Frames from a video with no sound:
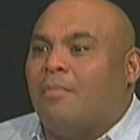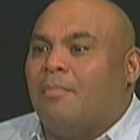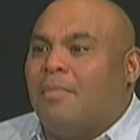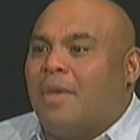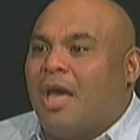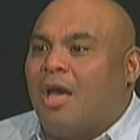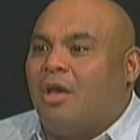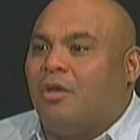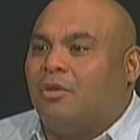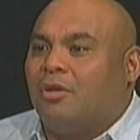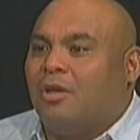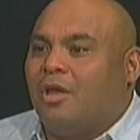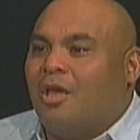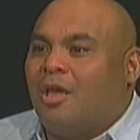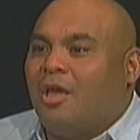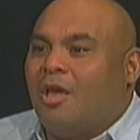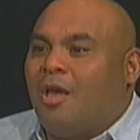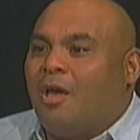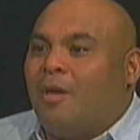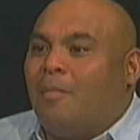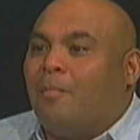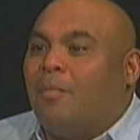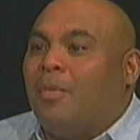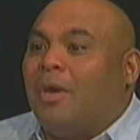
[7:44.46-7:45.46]
out.
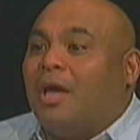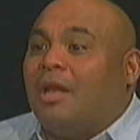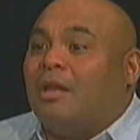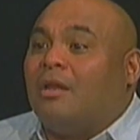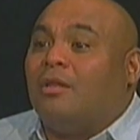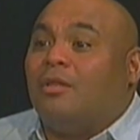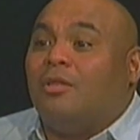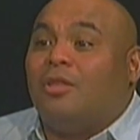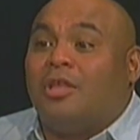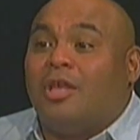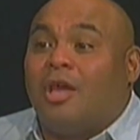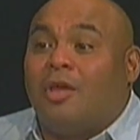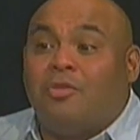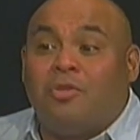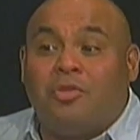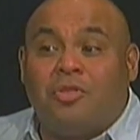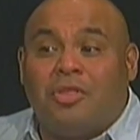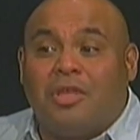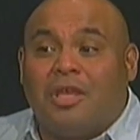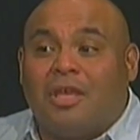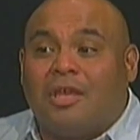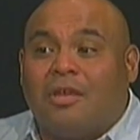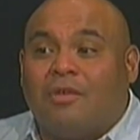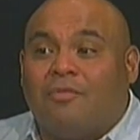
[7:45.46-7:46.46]
But the other
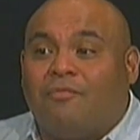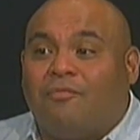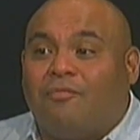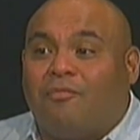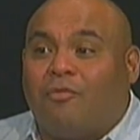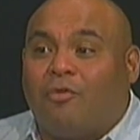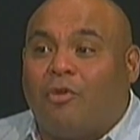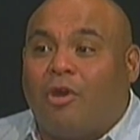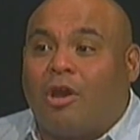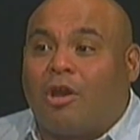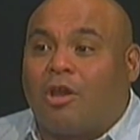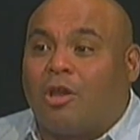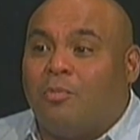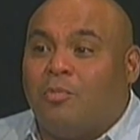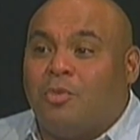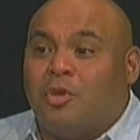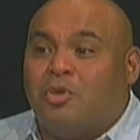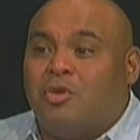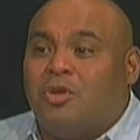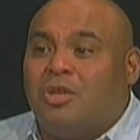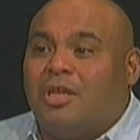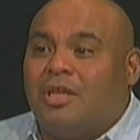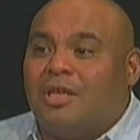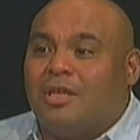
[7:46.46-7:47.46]
thing for our
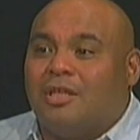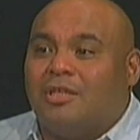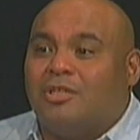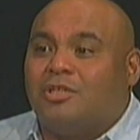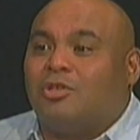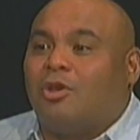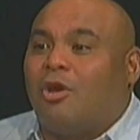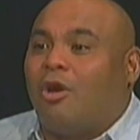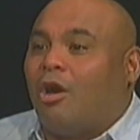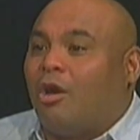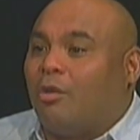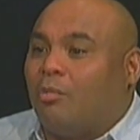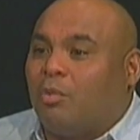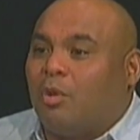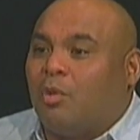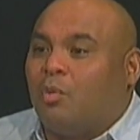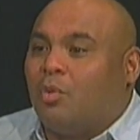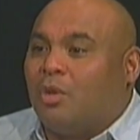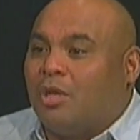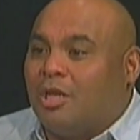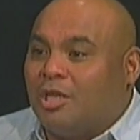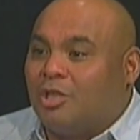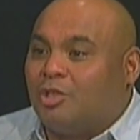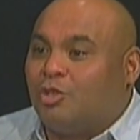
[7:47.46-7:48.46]
community is, are we
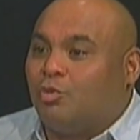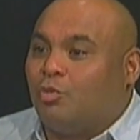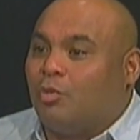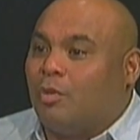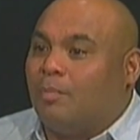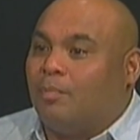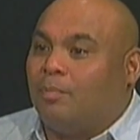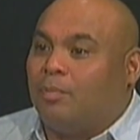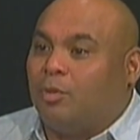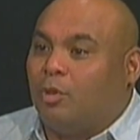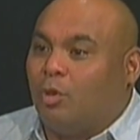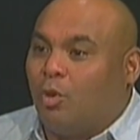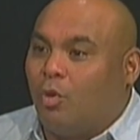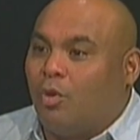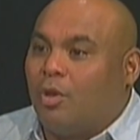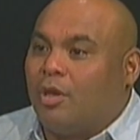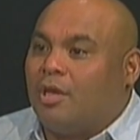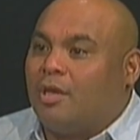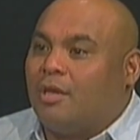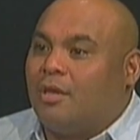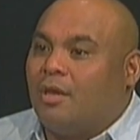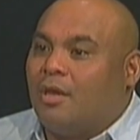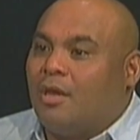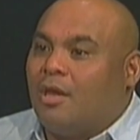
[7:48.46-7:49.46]
willing to
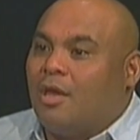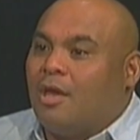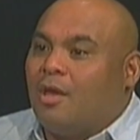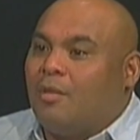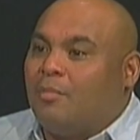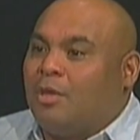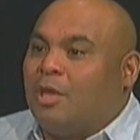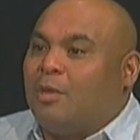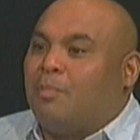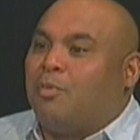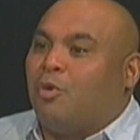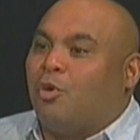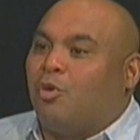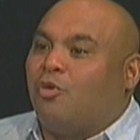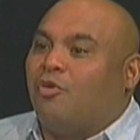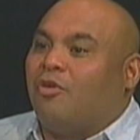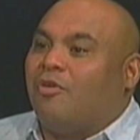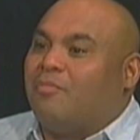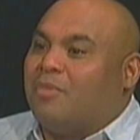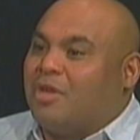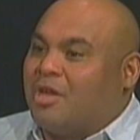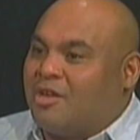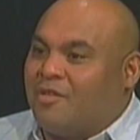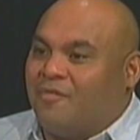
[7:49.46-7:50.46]
employ people who
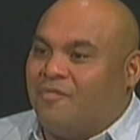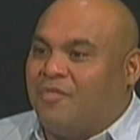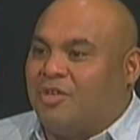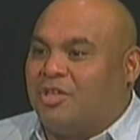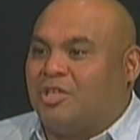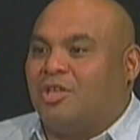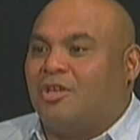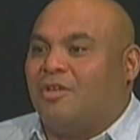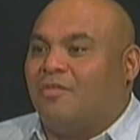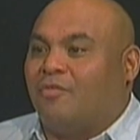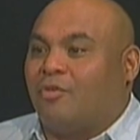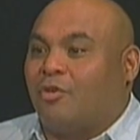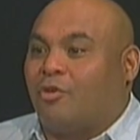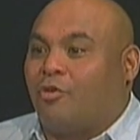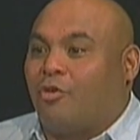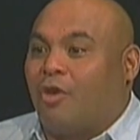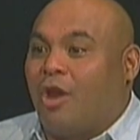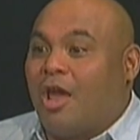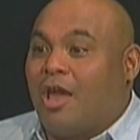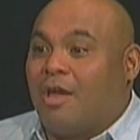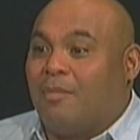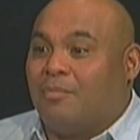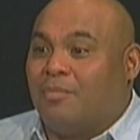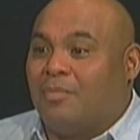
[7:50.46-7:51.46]
have been convicted of a
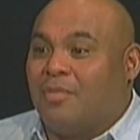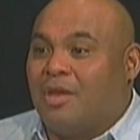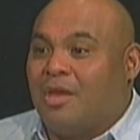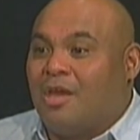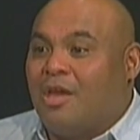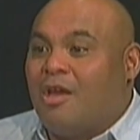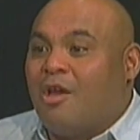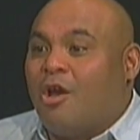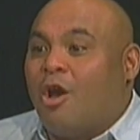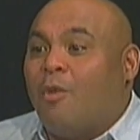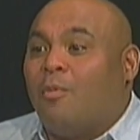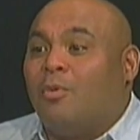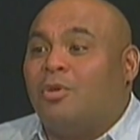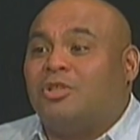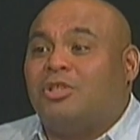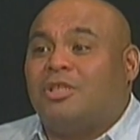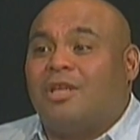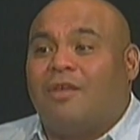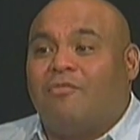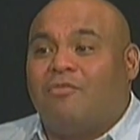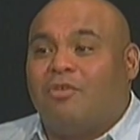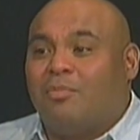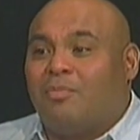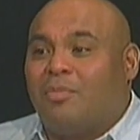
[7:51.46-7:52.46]
crime? Almost
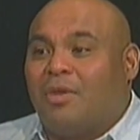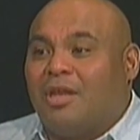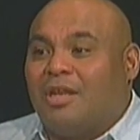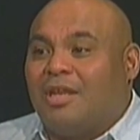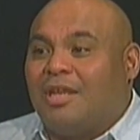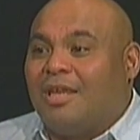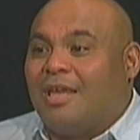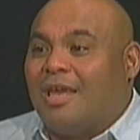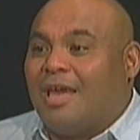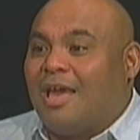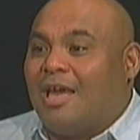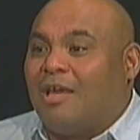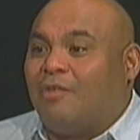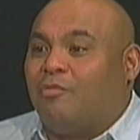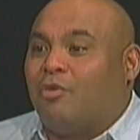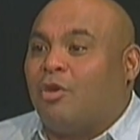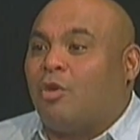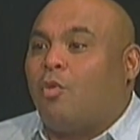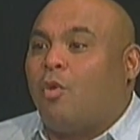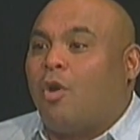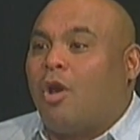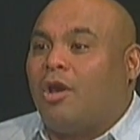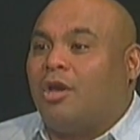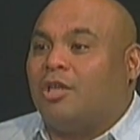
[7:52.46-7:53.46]
everybody
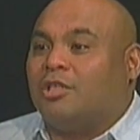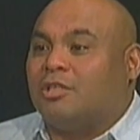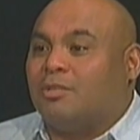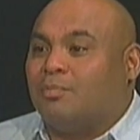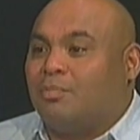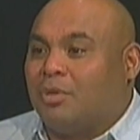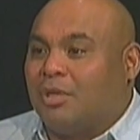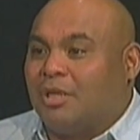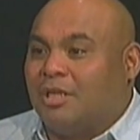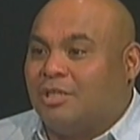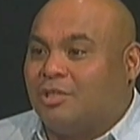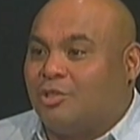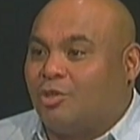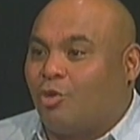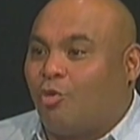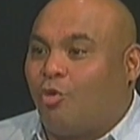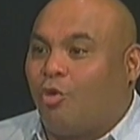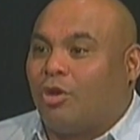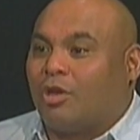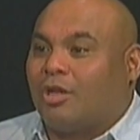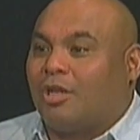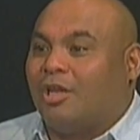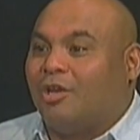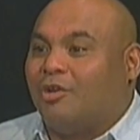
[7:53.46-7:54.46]
requires a police or
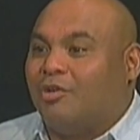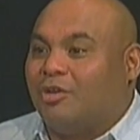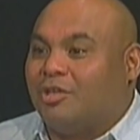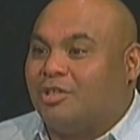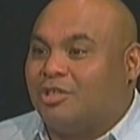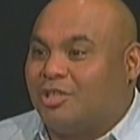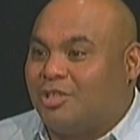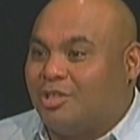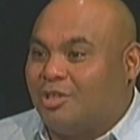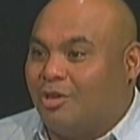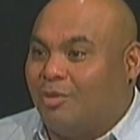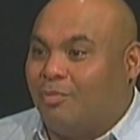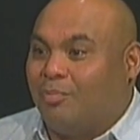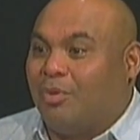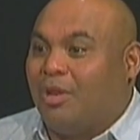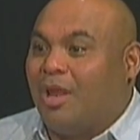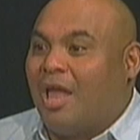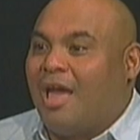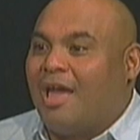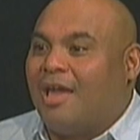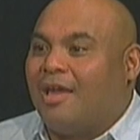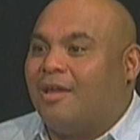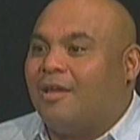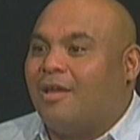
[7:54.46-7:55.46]
court clearance to
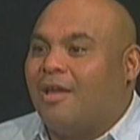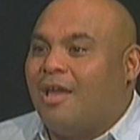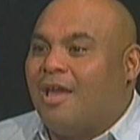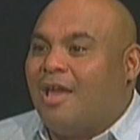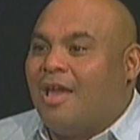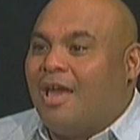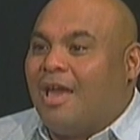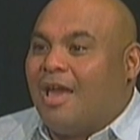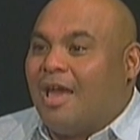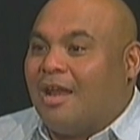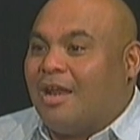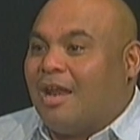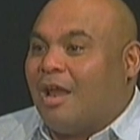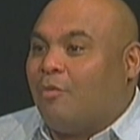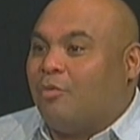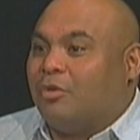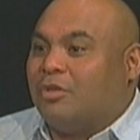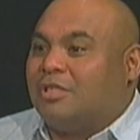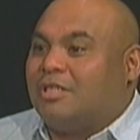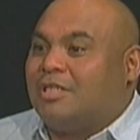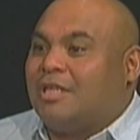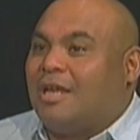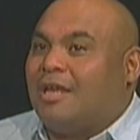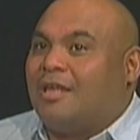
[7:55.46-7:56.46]
apply. And I would
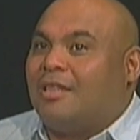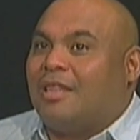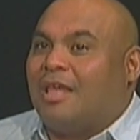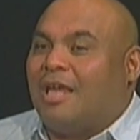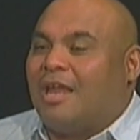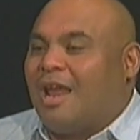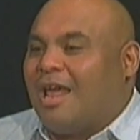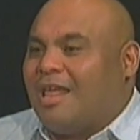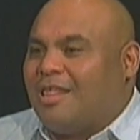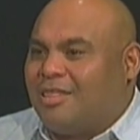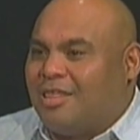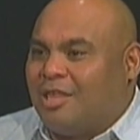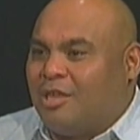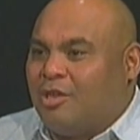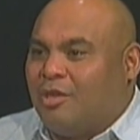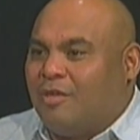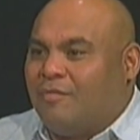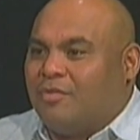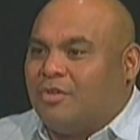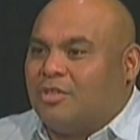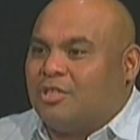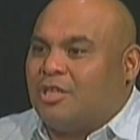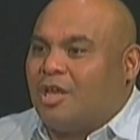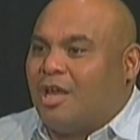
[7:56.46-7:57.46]
say that I think you
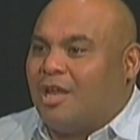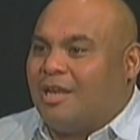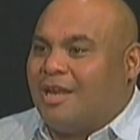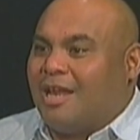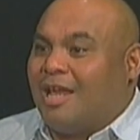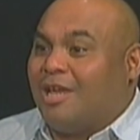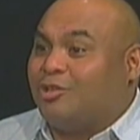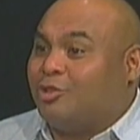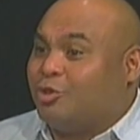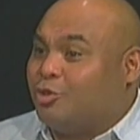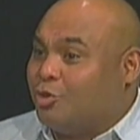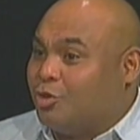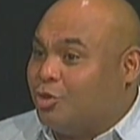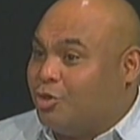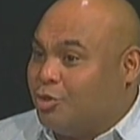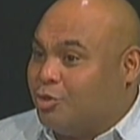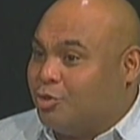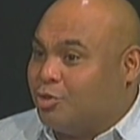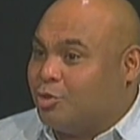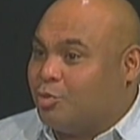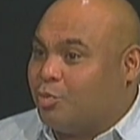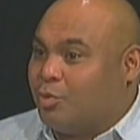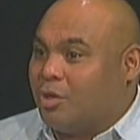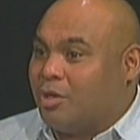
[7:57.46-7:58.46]
even saw national
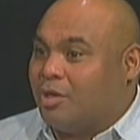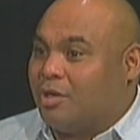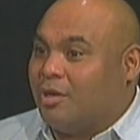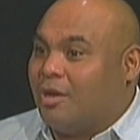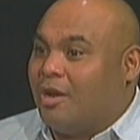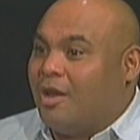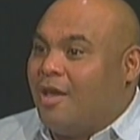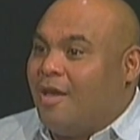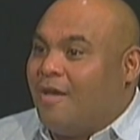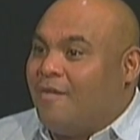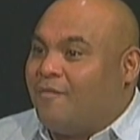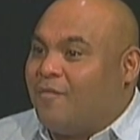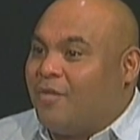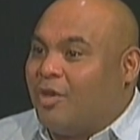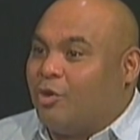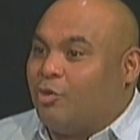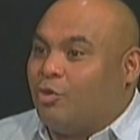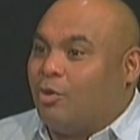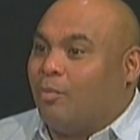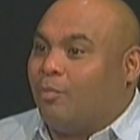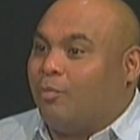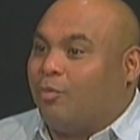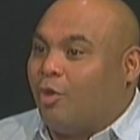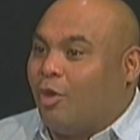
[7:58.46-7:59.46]
news where
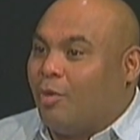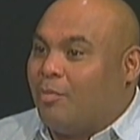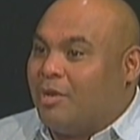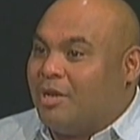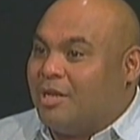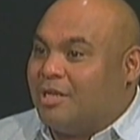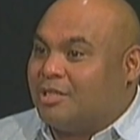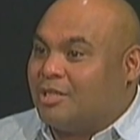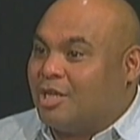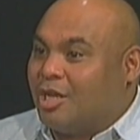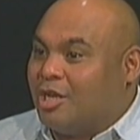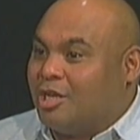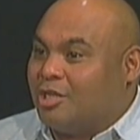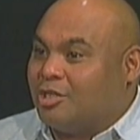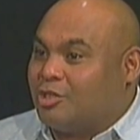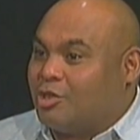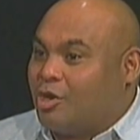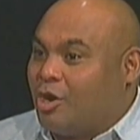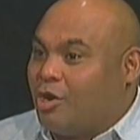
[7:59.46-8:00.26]
federal employment is going to start